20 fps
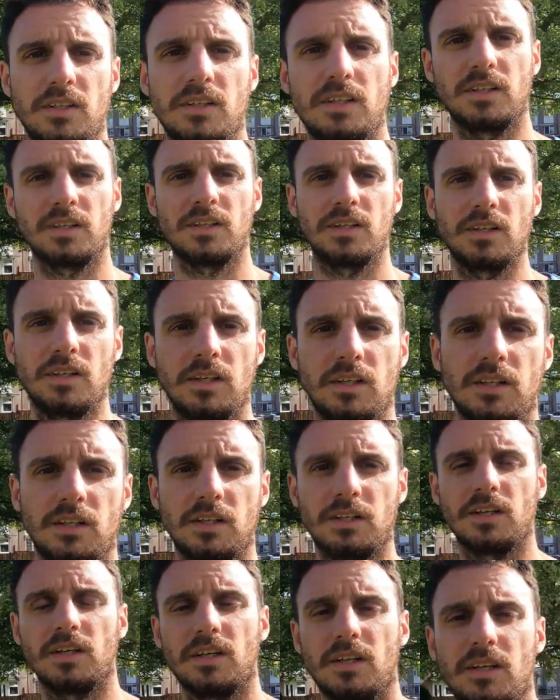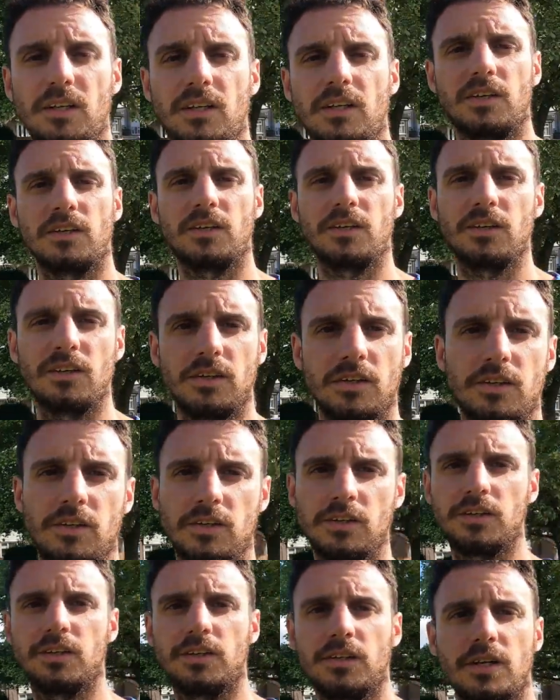3 minutes 30
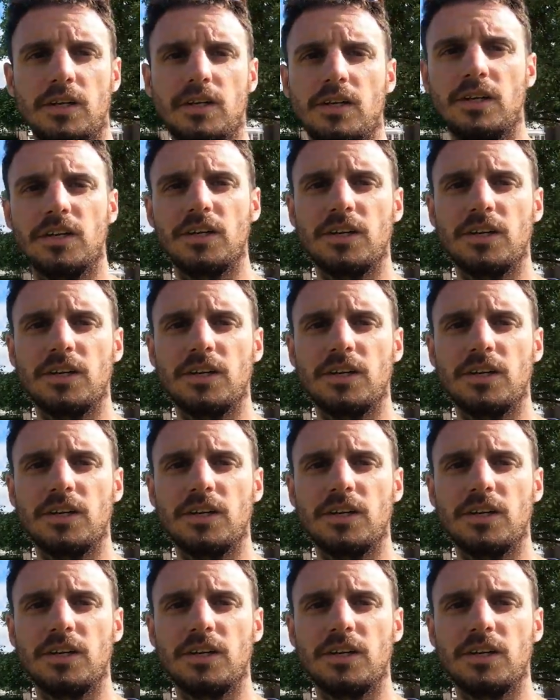of